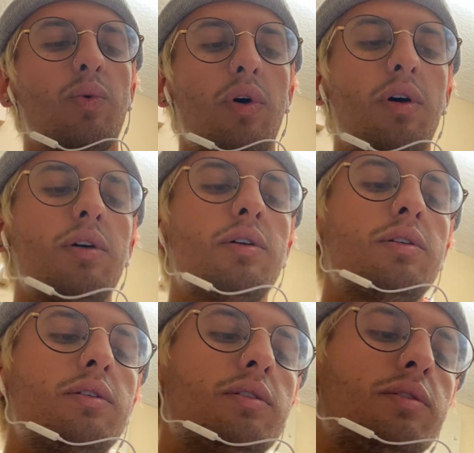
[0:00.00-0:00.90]

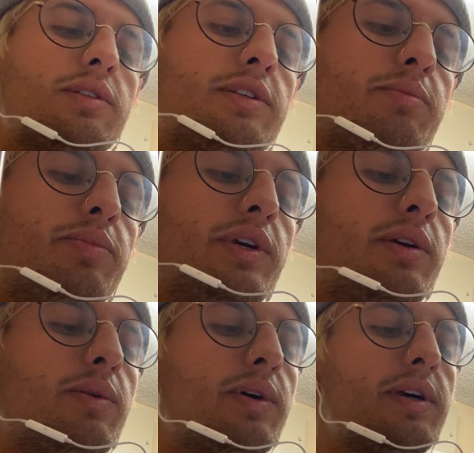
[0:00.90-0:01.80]
want to be
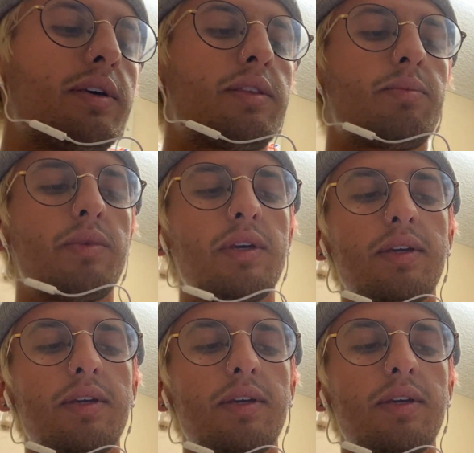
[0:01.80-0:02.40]
with me.